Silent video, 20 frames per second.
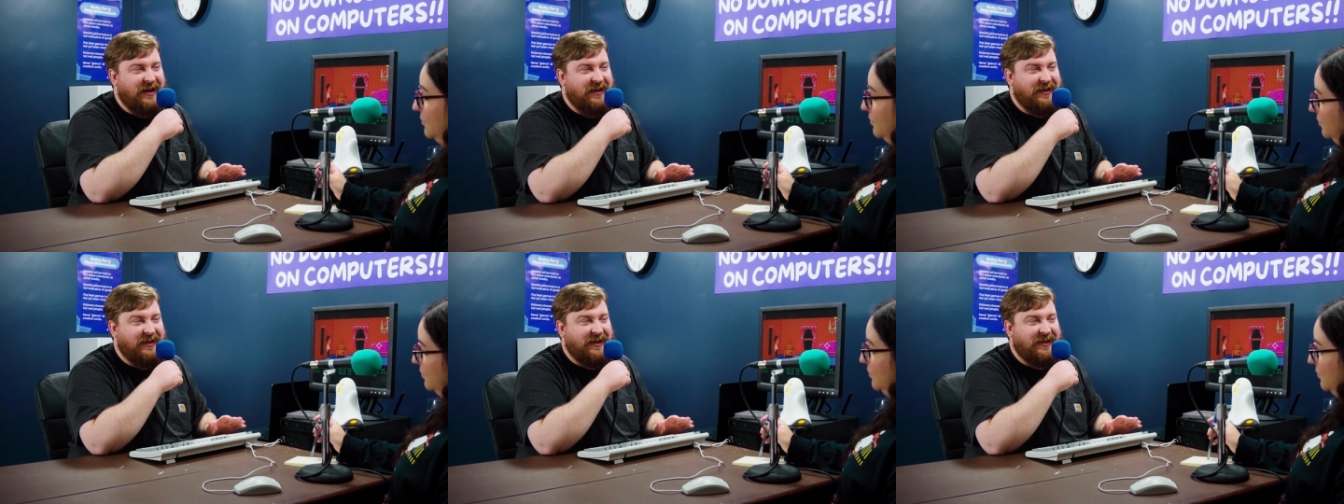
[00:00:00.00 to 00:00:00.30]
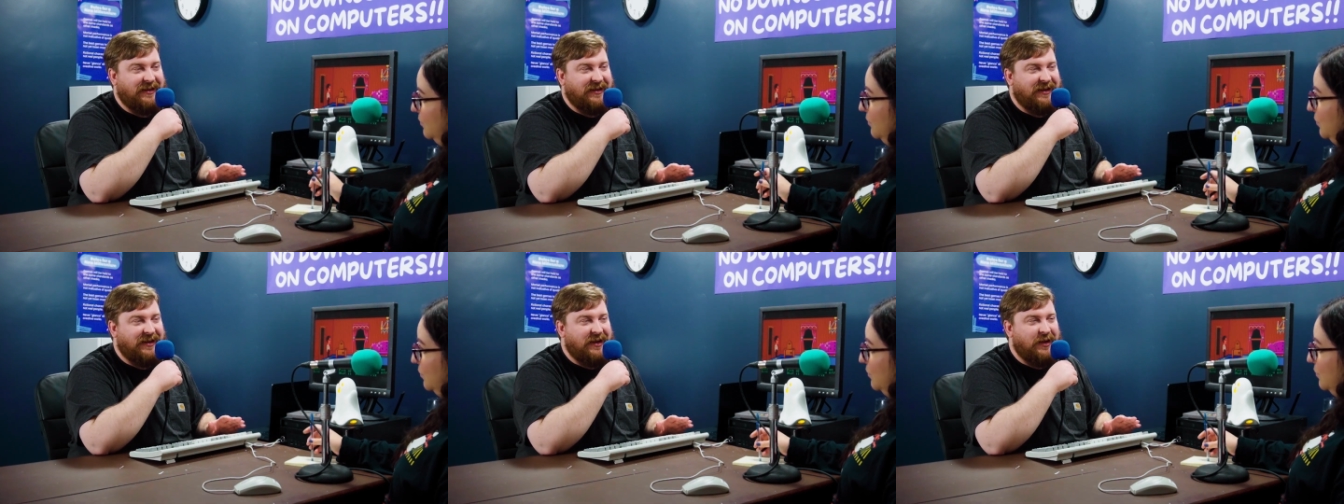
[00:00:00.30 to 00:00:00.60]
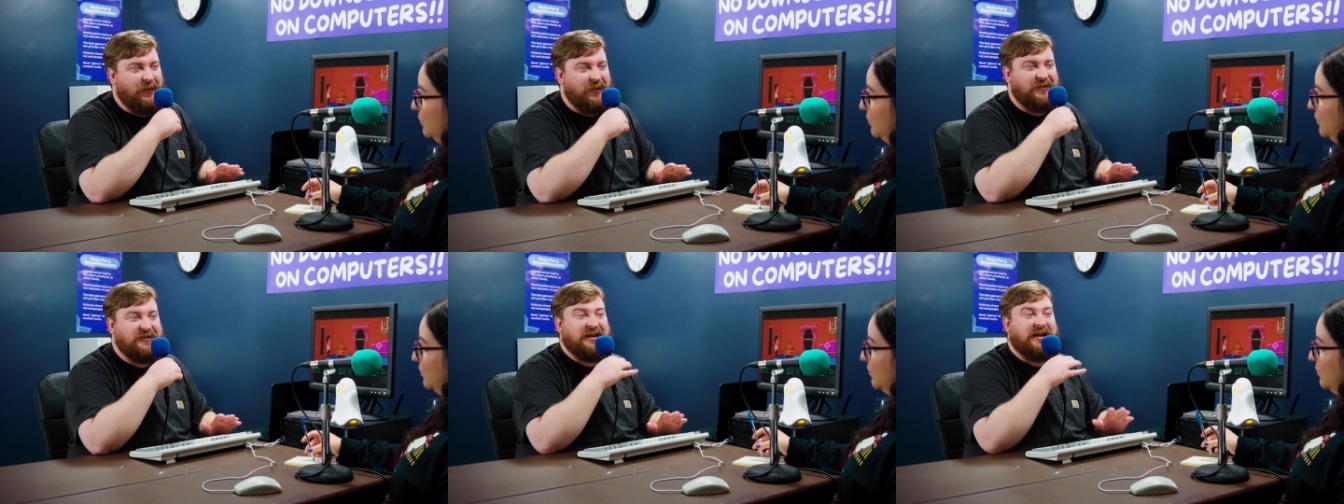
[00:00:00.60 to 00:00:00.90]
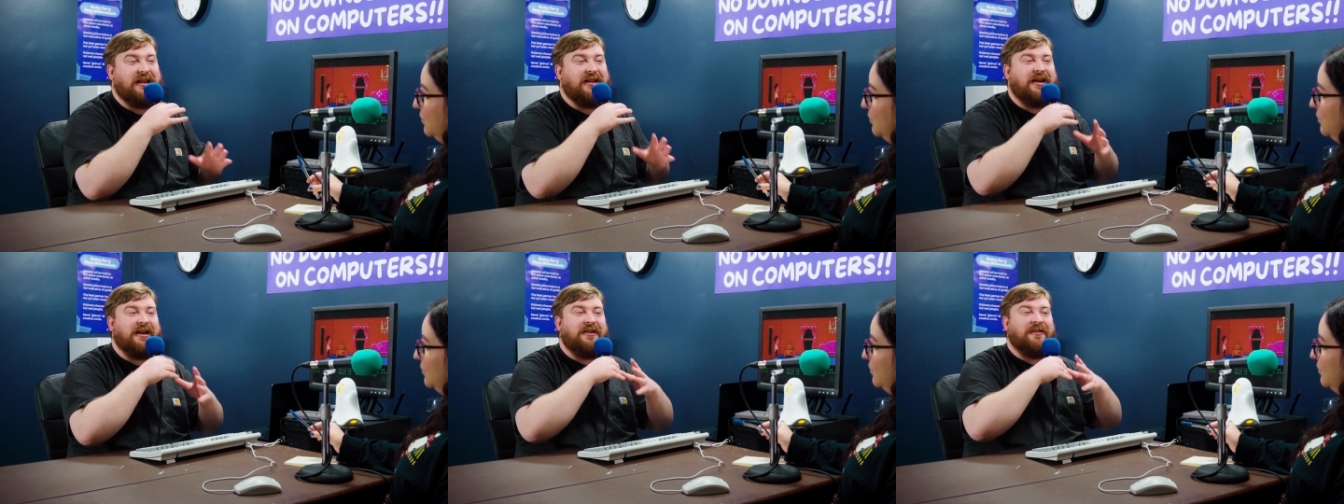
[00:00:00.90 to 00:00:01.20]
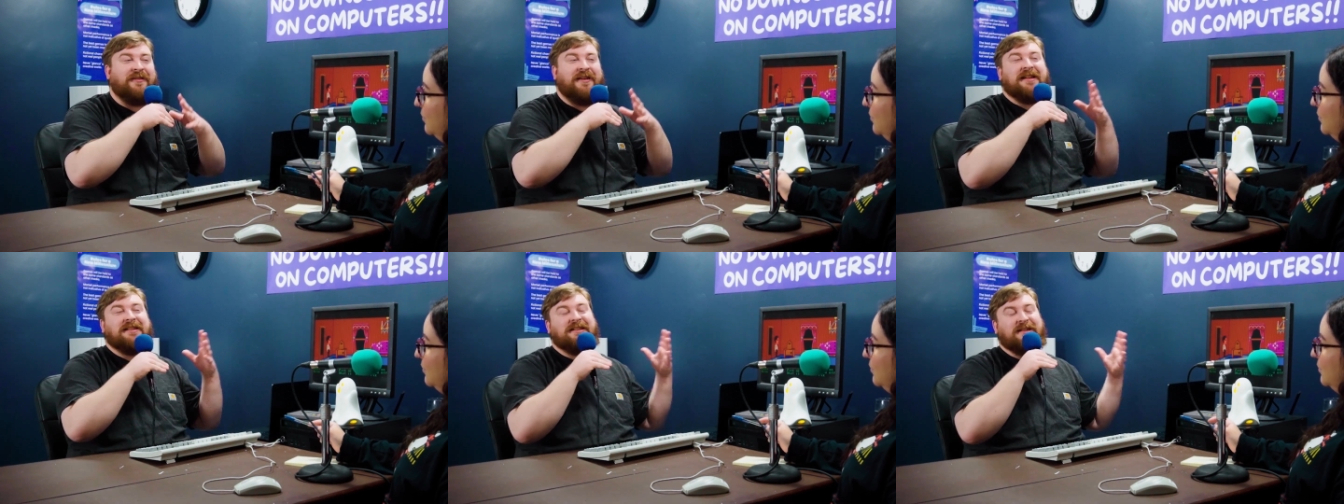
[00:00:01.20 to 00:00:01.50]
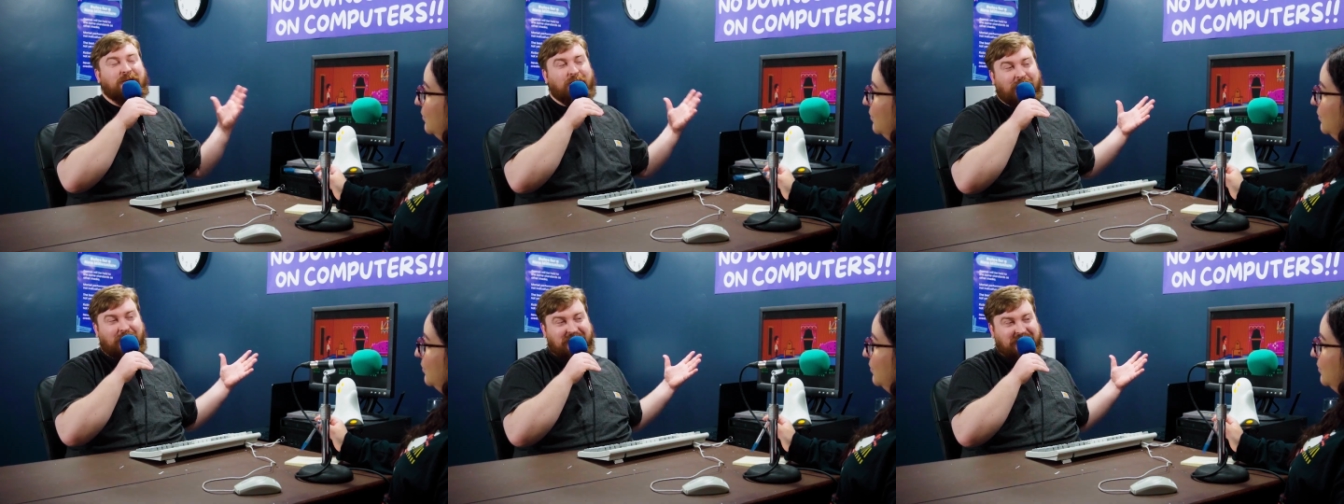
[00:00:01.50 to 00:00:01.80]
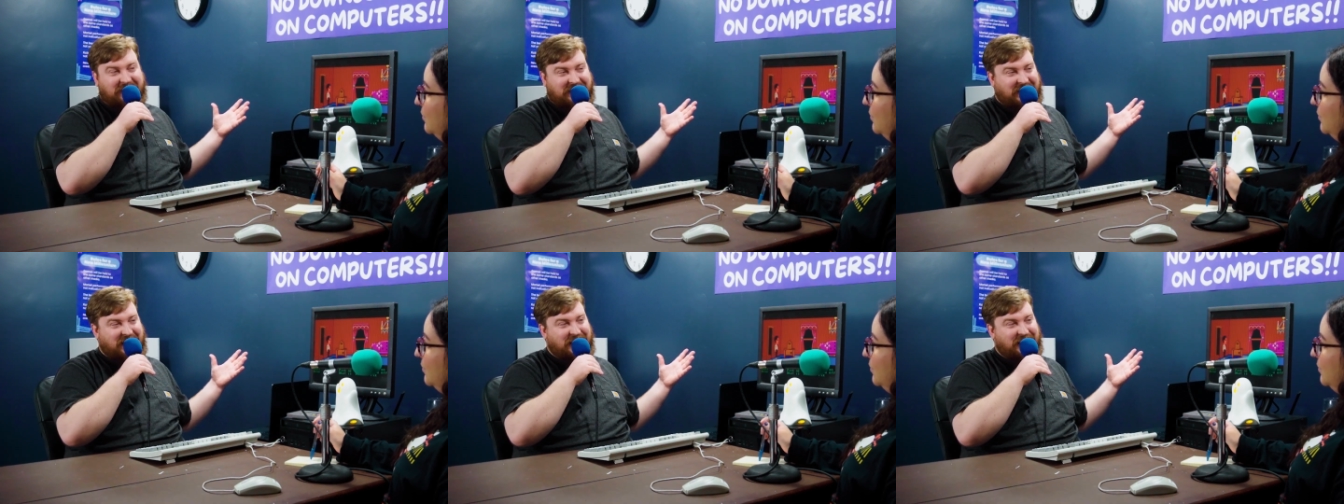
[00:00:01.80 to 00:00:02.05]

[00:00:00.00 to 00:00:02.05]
I think we've said a lot of fancy words like